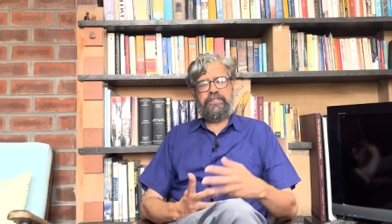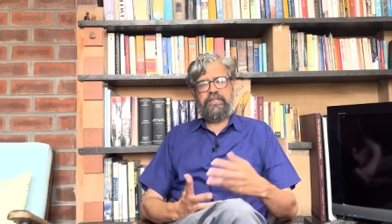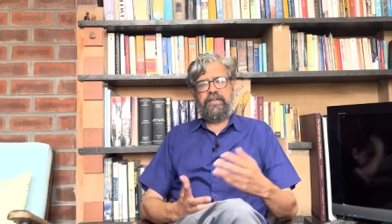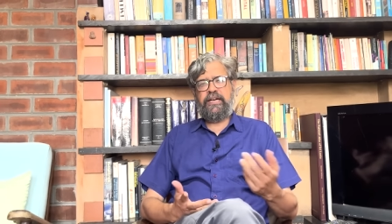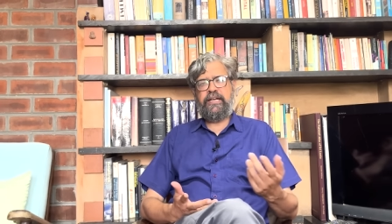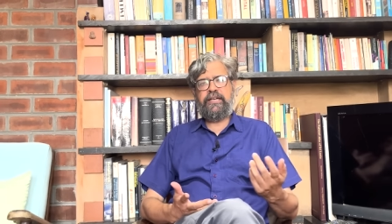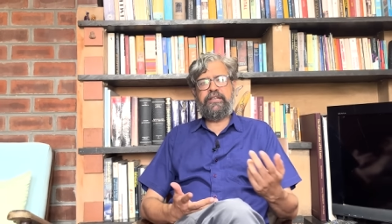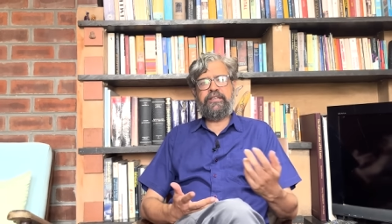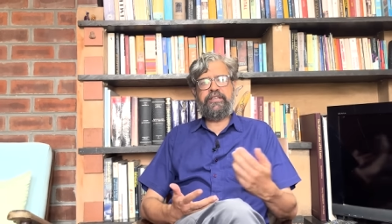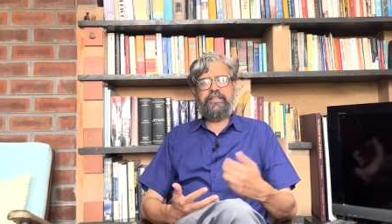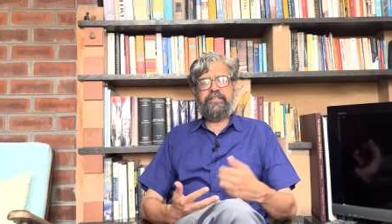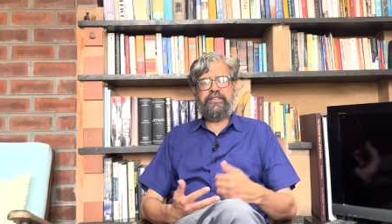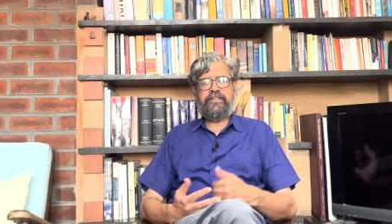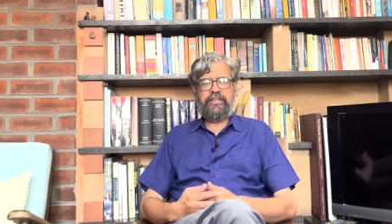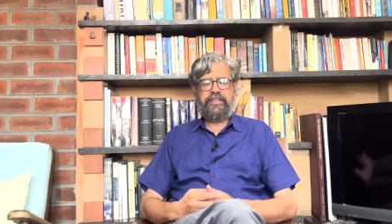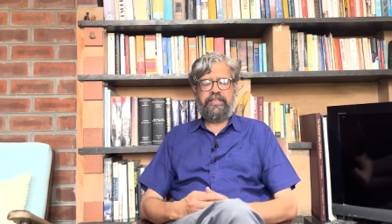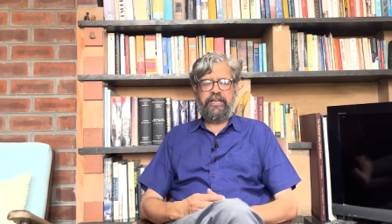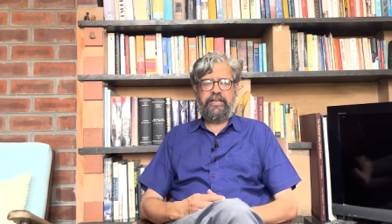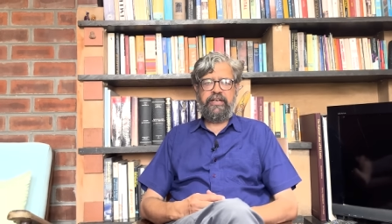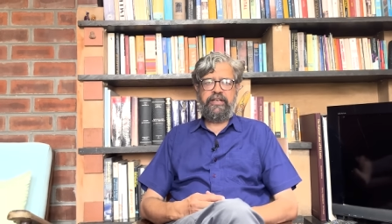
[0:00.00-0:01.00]
the Harangi, the
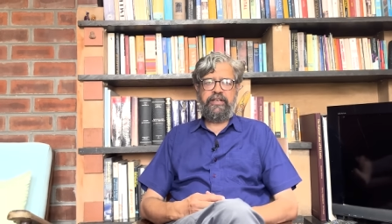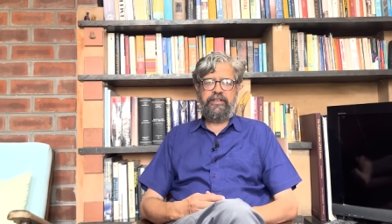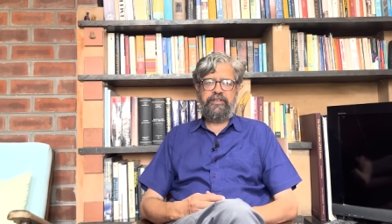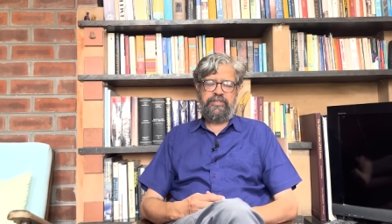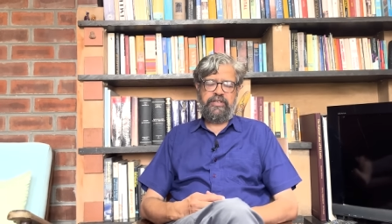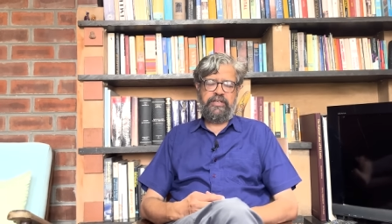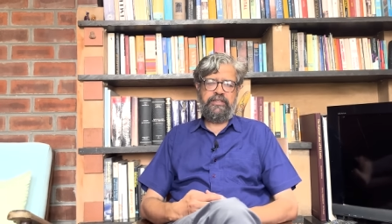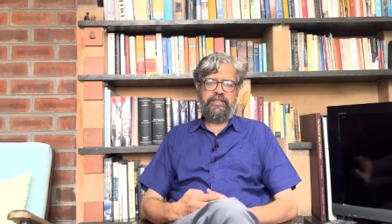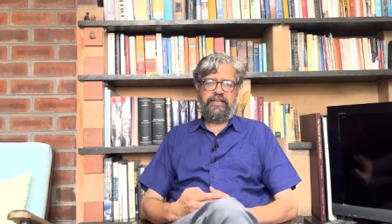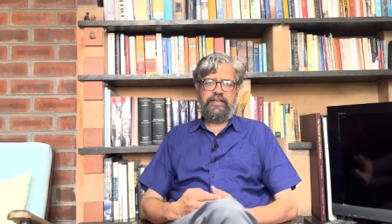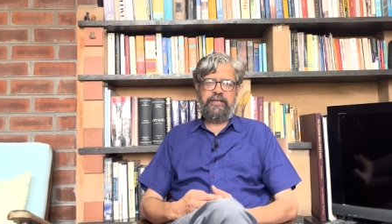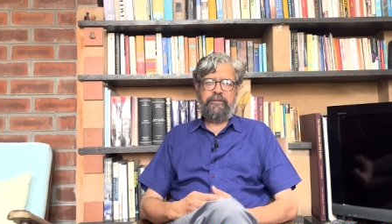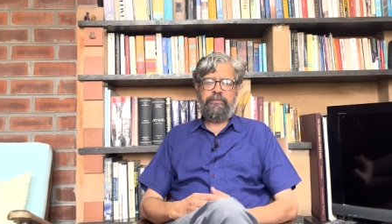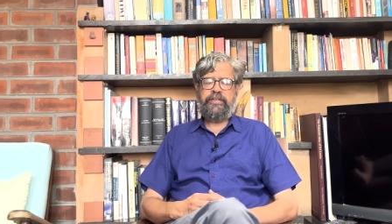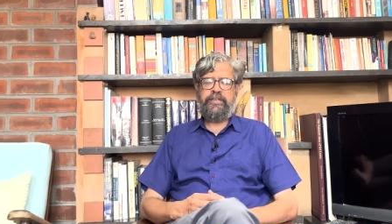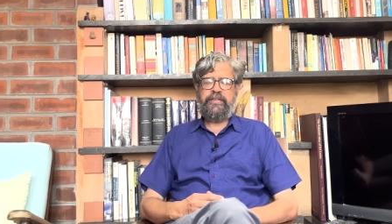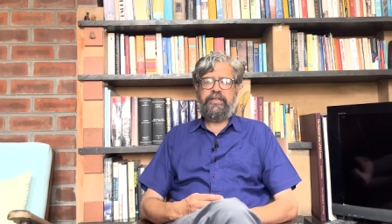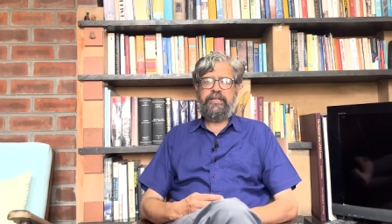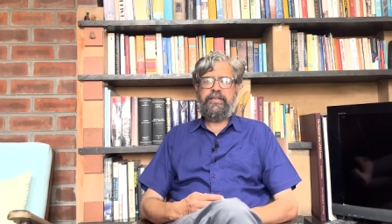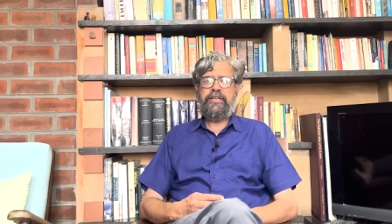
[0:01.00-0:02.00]
KRS and the
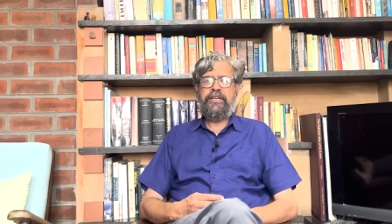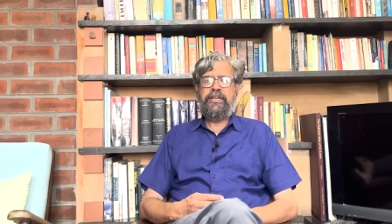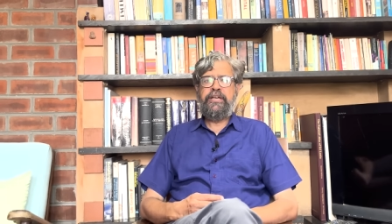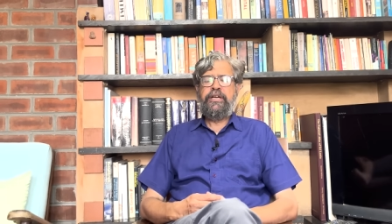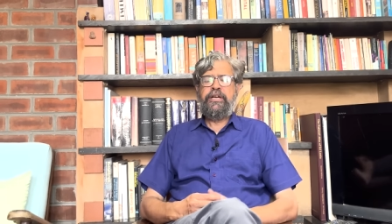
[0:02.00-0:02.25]
Kavini,